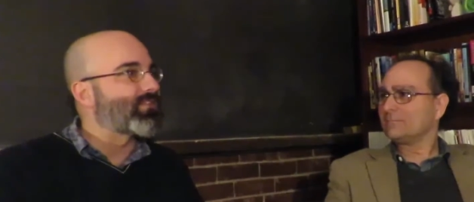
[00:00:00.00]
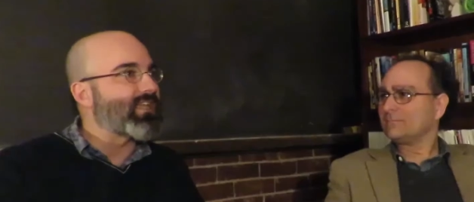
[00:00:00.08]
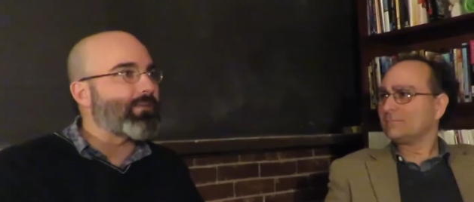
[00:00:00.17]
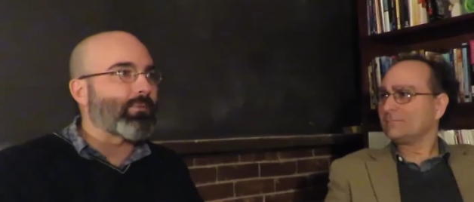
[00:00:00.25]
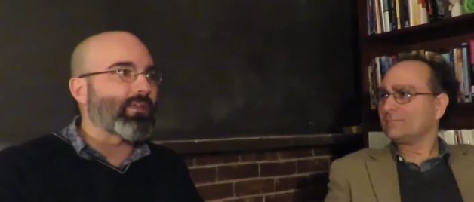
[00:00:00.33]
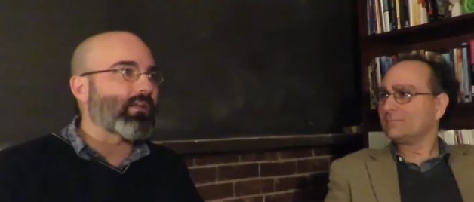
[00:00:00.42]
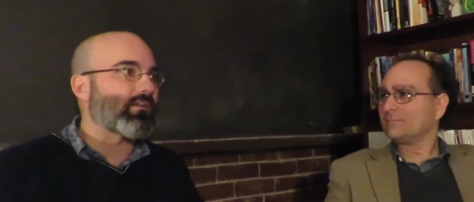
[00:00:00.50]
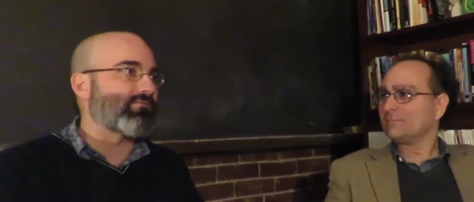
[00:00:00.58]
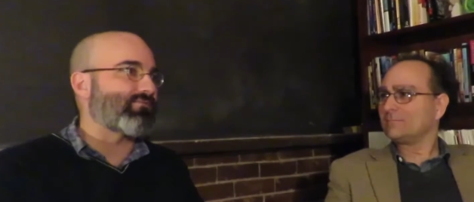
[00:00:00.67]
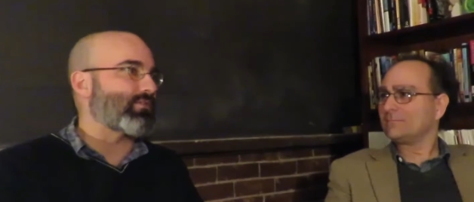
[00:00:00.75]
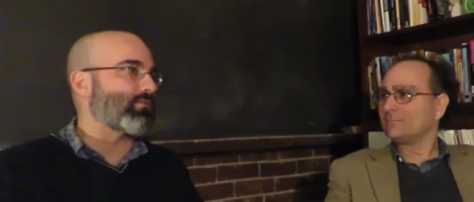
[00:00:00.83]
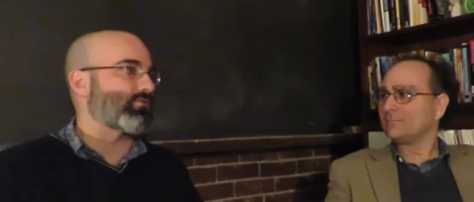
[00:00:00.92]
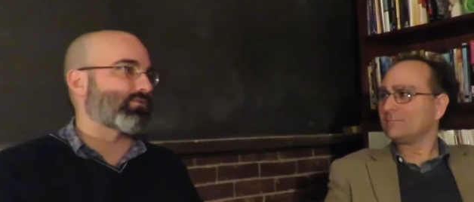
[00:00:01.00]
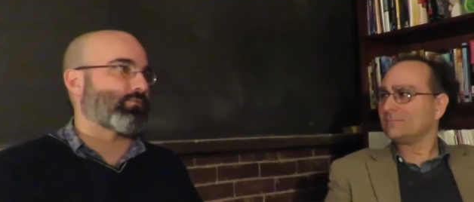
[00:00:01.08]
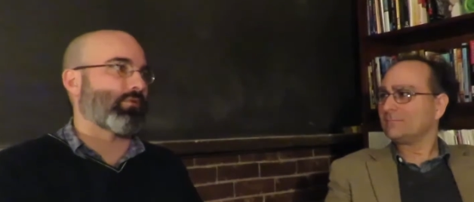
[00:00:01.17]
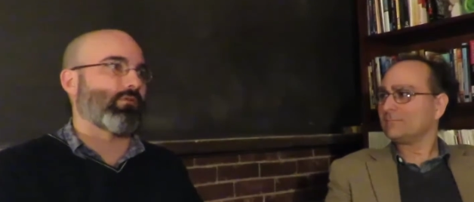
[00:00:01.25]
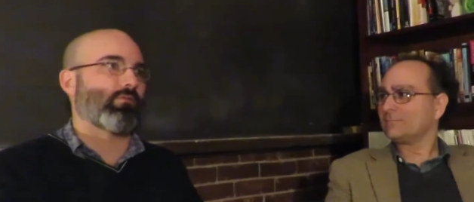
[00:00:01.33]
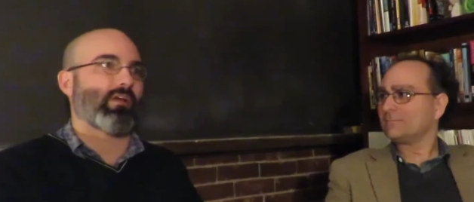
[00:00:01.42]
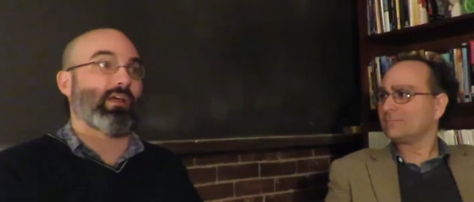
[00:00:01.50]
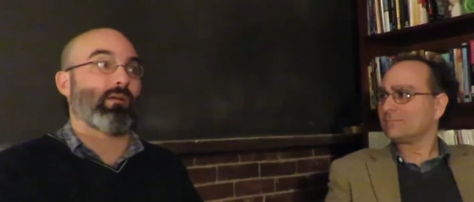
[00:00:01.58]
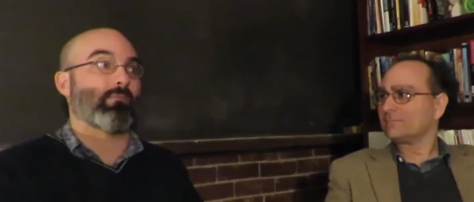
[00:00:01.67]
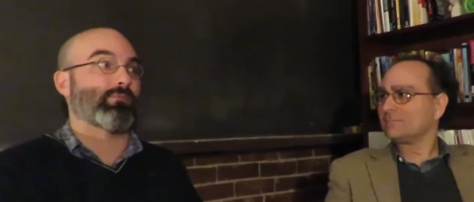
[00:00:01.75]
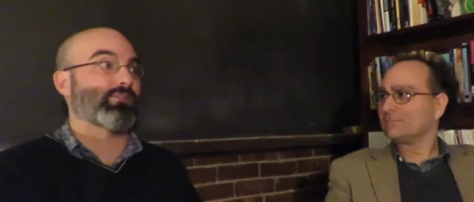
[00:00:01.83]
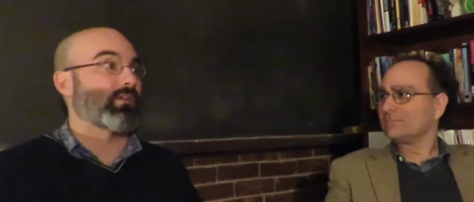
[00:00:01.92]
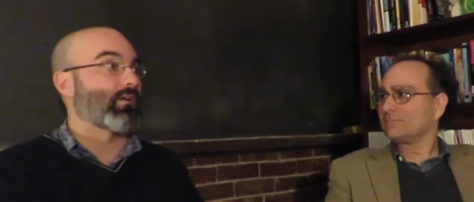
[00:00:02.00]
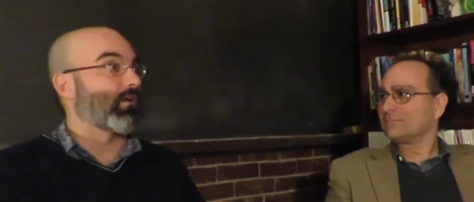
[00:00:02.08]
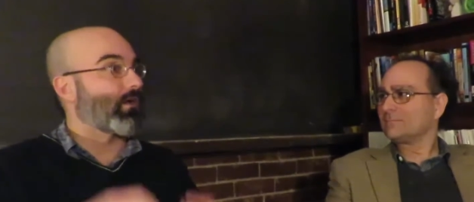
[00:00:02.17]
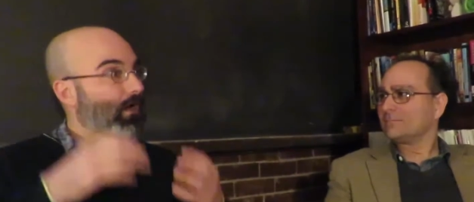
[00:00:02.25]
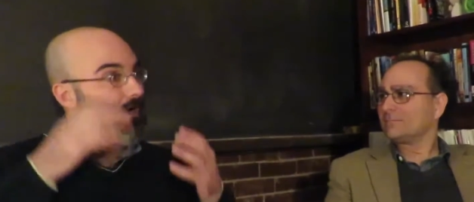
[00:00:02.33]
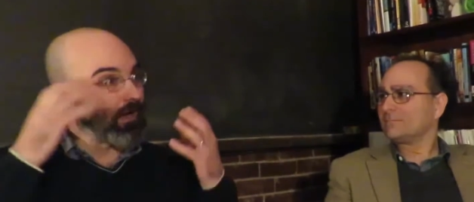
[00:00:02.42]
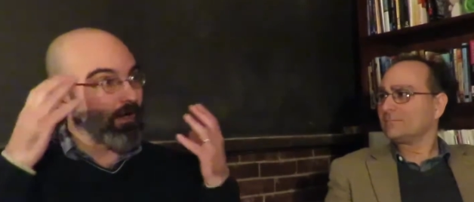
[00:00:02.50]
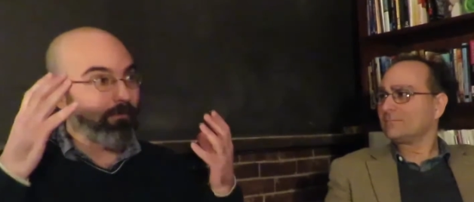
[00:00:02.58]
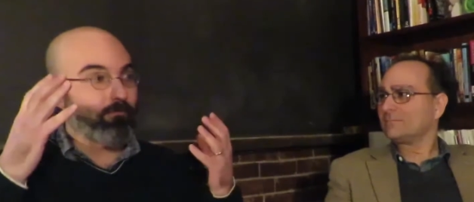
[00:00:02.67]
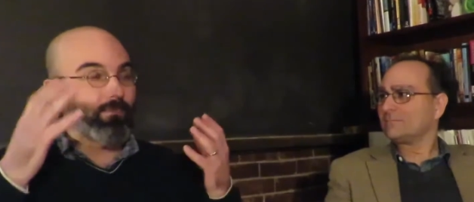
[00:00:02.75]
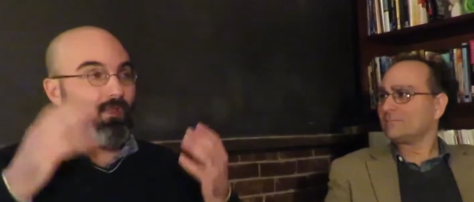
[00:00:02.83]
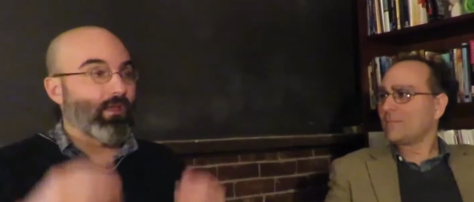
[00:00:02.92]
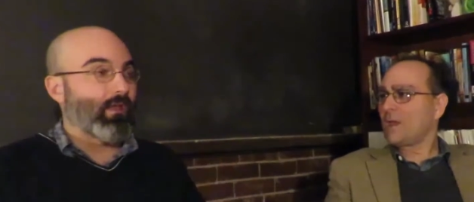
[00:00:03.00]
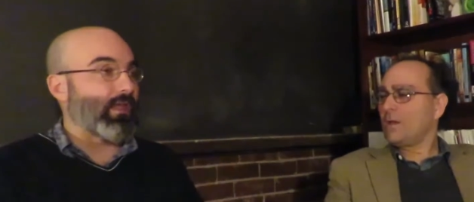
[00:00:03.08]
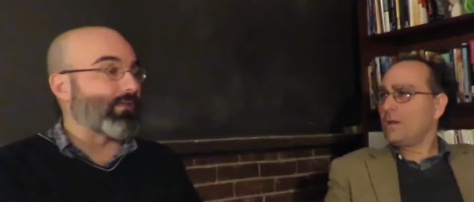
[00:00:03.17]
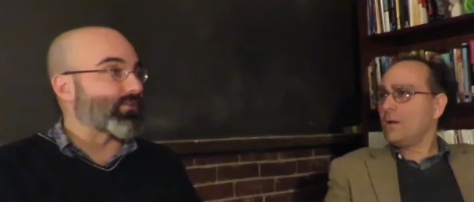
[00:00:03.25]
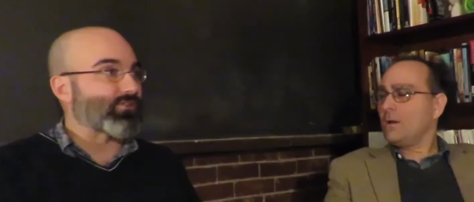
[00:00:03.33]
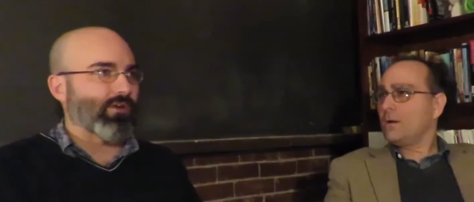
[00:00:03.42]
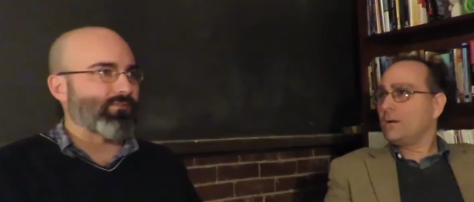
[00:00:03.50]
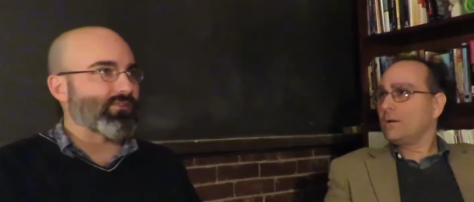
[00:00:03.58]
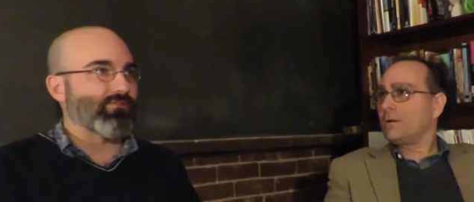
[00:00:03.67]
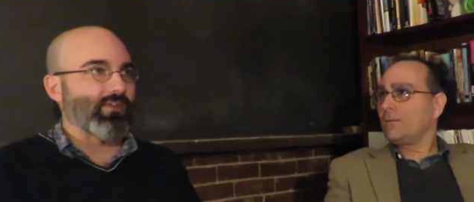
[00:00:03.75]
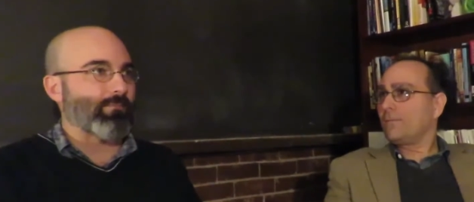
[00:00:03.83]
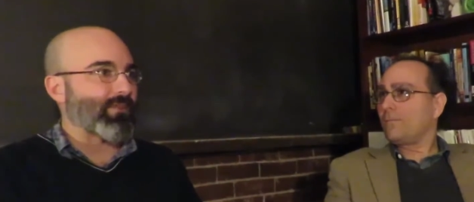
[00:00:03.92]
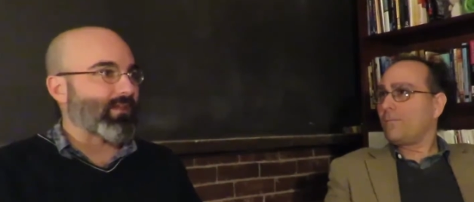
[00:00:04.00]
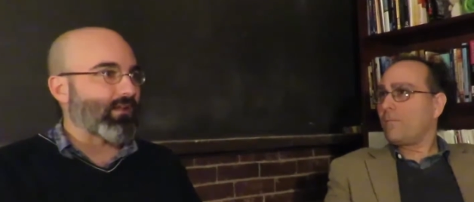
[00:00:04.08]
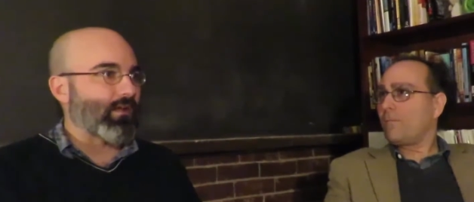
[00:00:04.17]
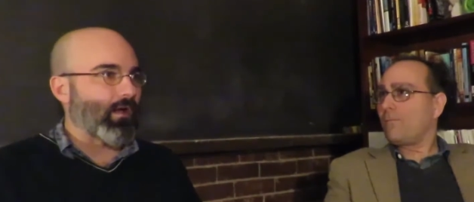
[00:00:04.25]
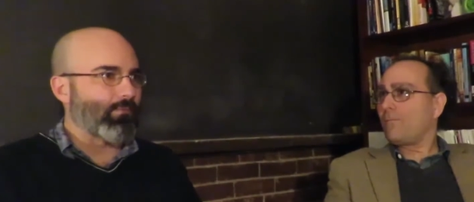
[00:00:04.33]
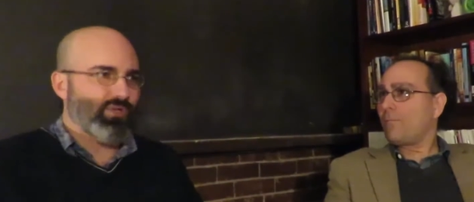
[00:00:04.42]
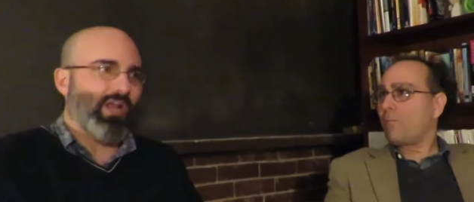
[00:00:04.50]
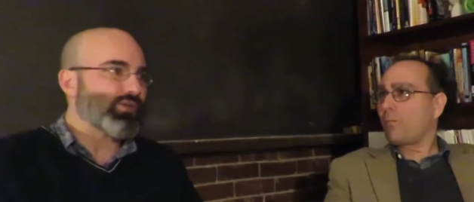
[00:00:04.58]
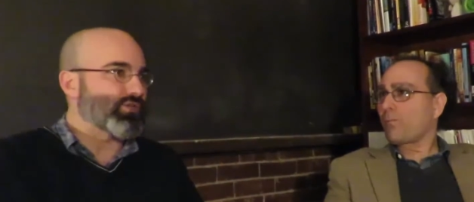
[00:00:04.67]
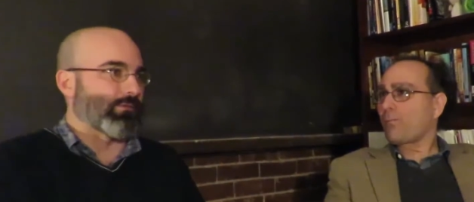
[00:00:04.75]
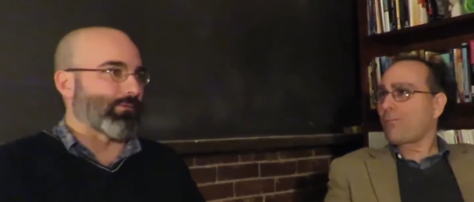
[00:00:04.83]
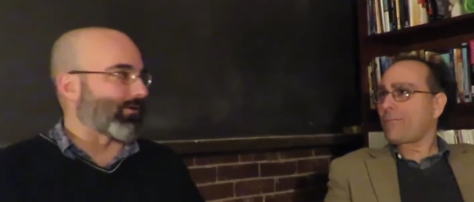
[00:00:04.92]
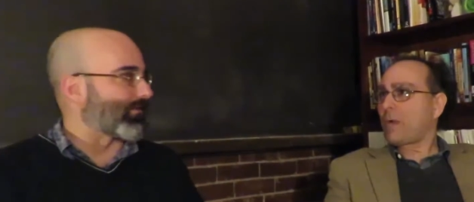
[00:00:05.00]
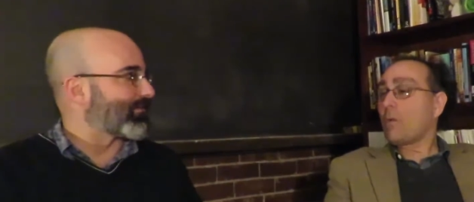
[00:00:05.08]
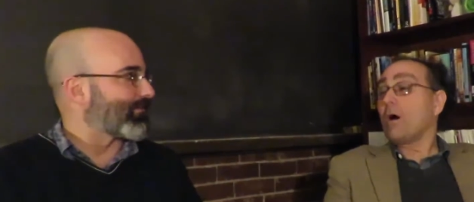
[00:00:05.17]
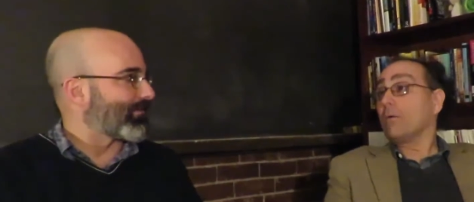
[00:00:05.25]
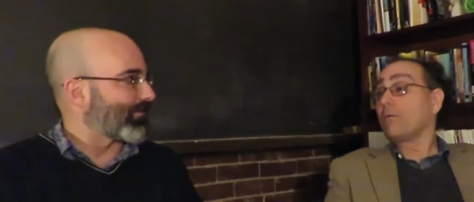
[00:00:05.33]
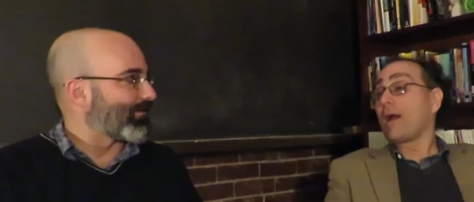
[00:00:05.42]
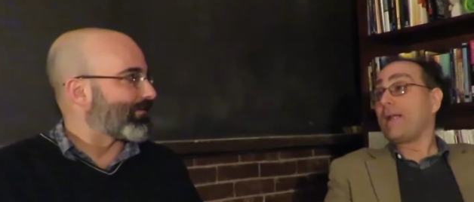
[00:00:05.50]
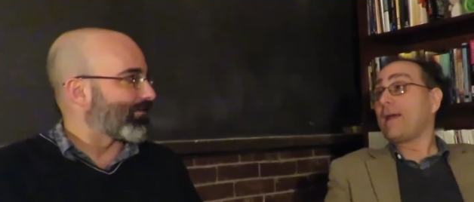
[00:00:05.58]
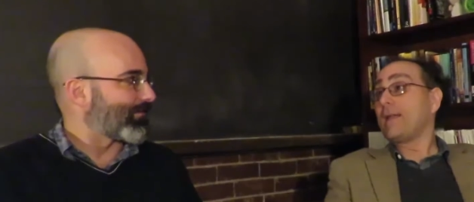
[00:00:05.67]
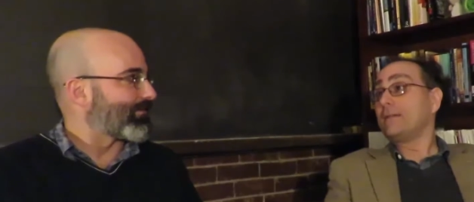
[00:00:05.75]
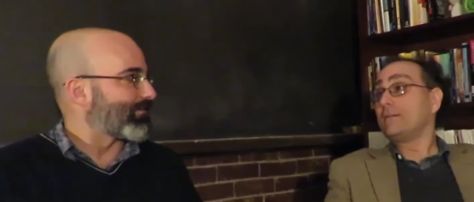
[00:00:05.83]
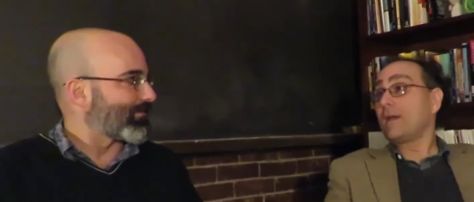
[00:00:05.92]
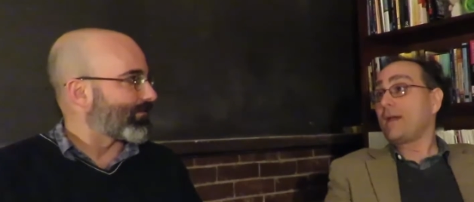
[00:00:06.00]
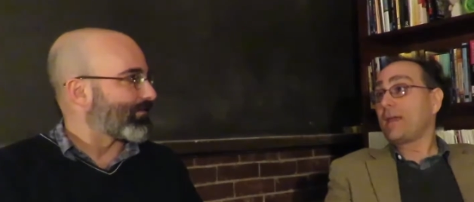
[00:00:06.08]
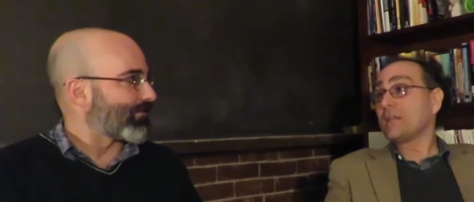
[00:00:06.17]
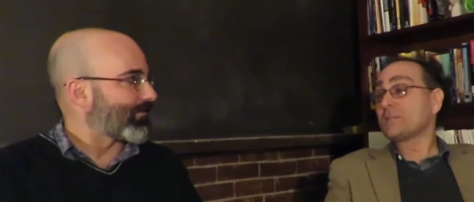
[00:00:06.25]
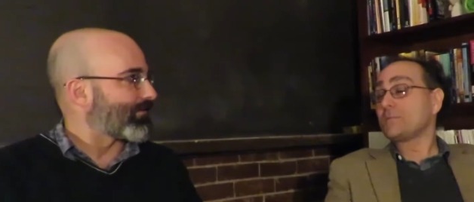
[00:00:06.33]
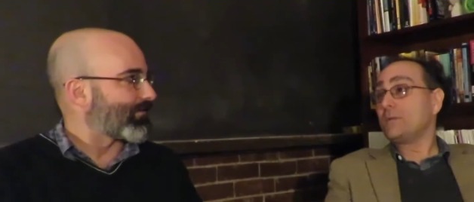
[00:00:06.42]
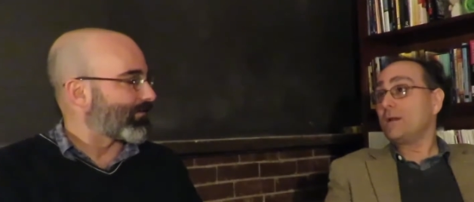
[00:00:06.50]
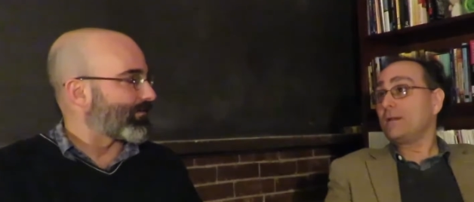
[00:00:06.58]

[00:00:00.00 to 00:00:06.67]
Speaker 1: deeply confused programs um, in the service of something objectionable.
Speaker 2: Well, right. And I guess,